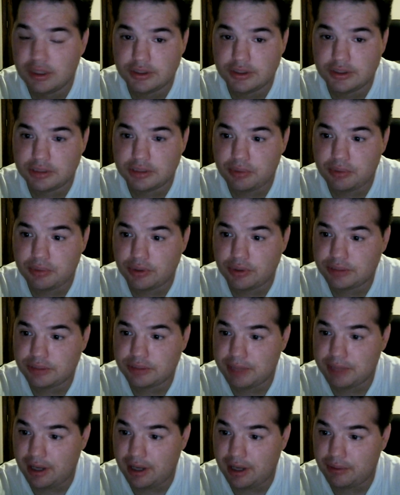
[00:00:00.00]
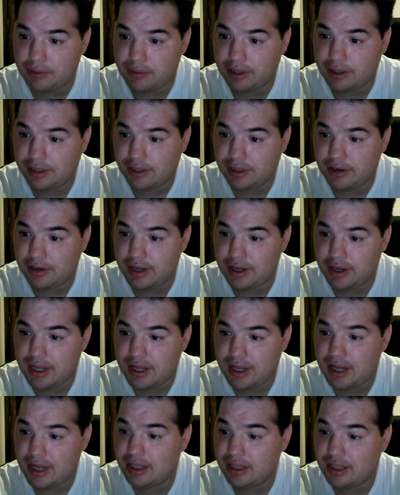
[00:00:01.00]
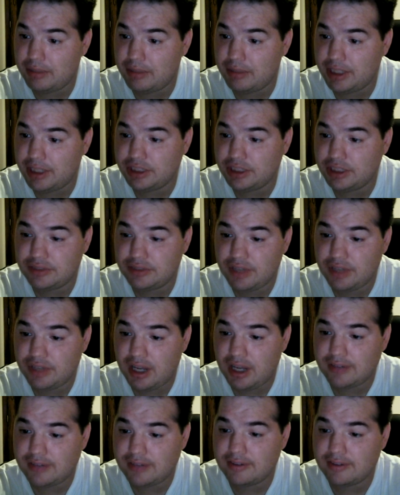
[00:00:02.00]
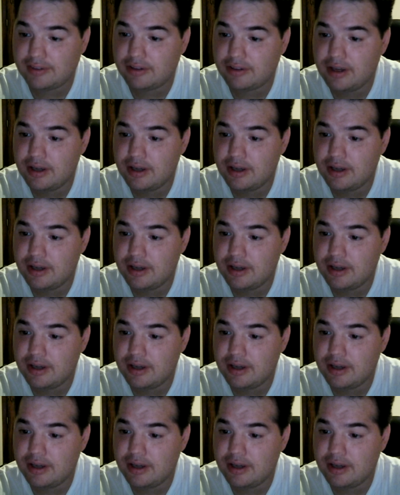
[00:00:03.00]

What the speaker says: supports bowel regularity and eliminations of toxins,